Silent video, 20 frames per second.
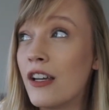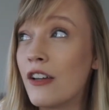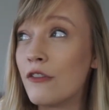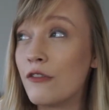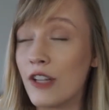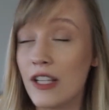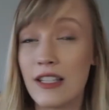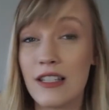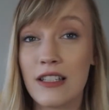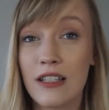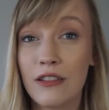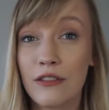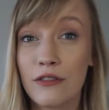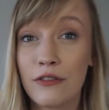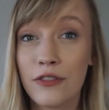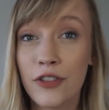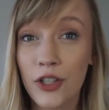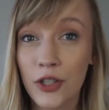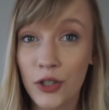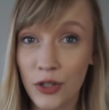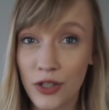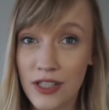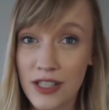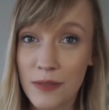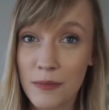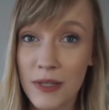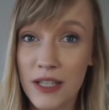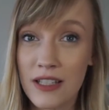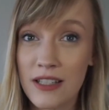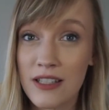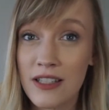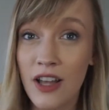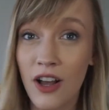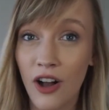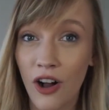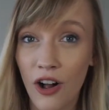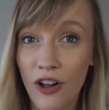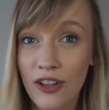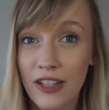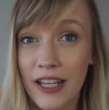festive Christmas
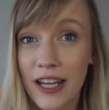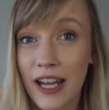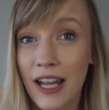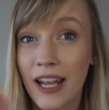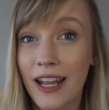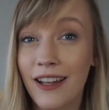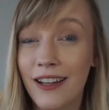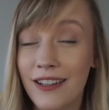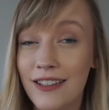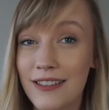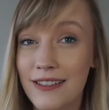holiday